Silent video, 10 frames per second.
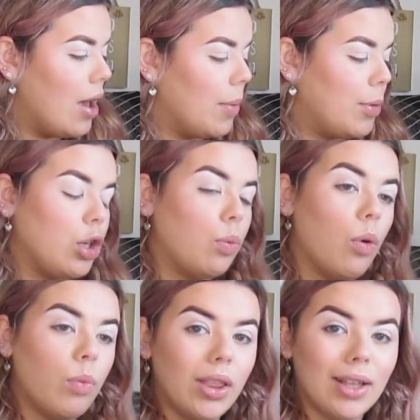but you
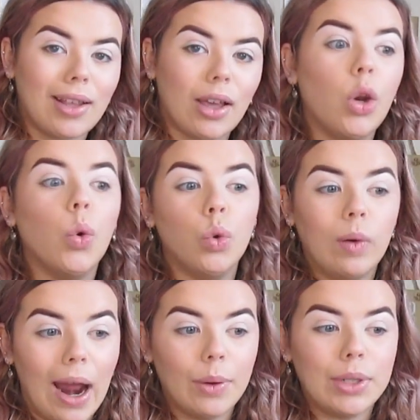want one that's like an
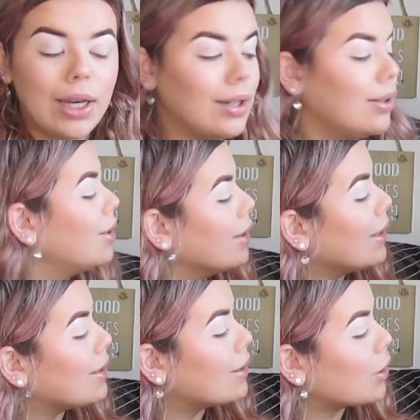all-rounder,
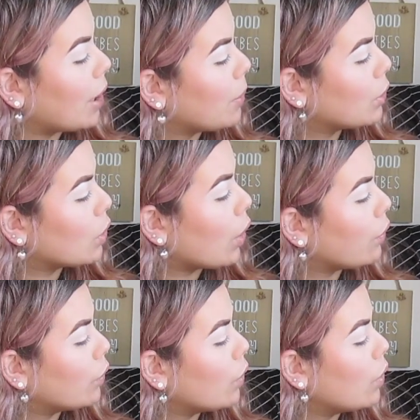this is a great one to go
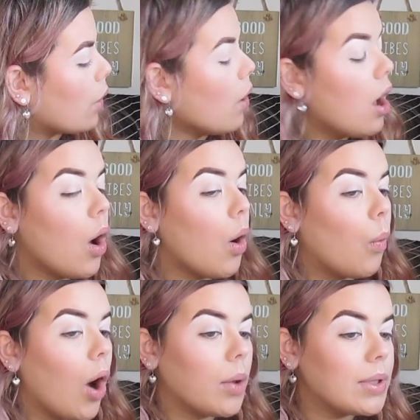for. So
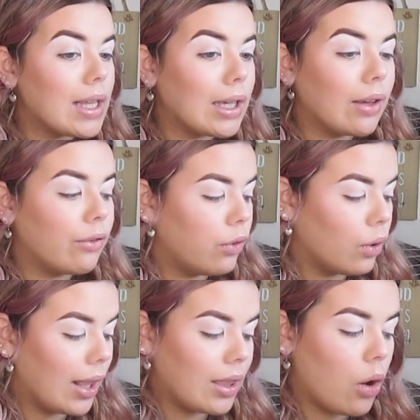what I was thinking
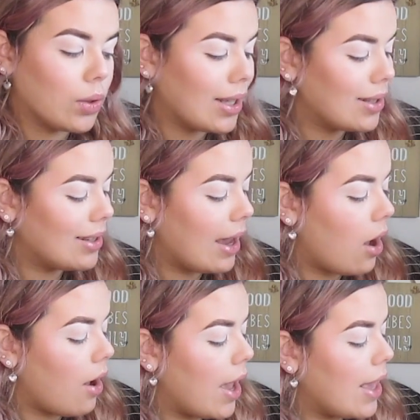for like the whole sunset
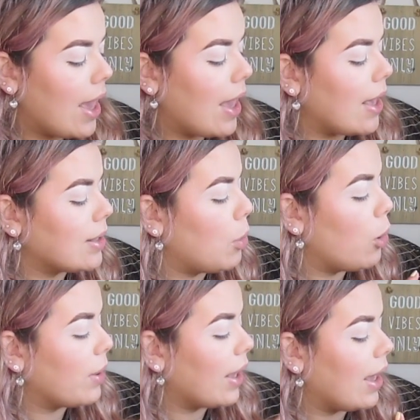eye is
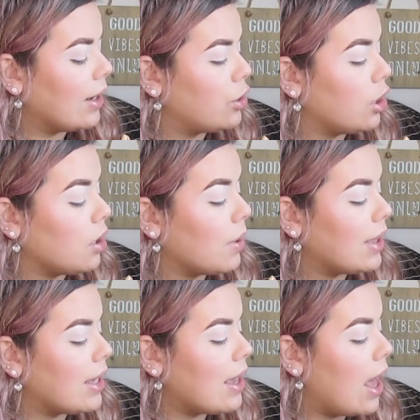popping into
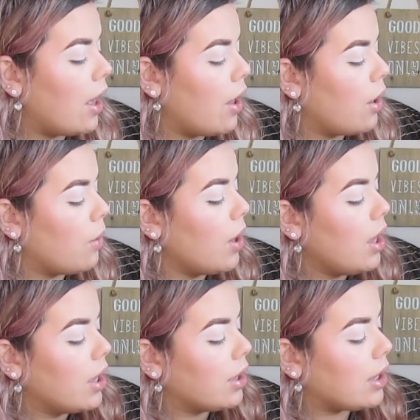the yellow,
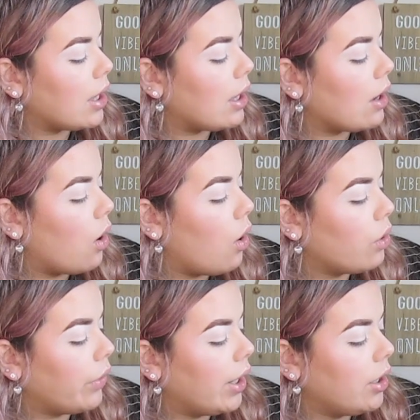the
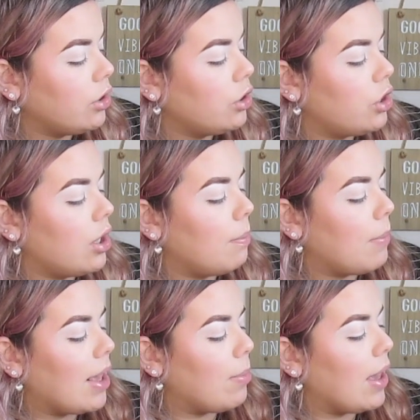orange,
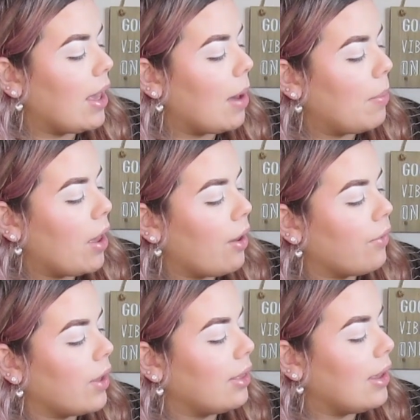maybe a bit
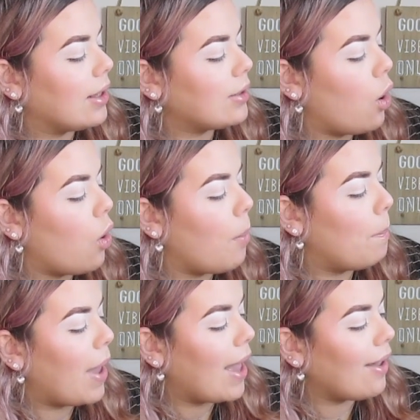of this
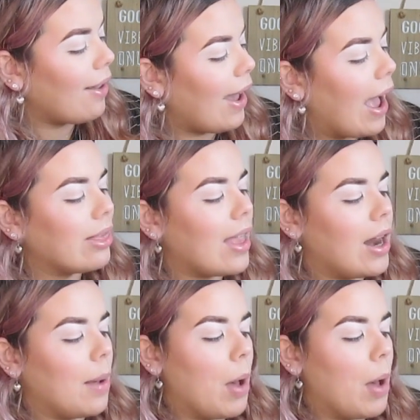hot pink, and then a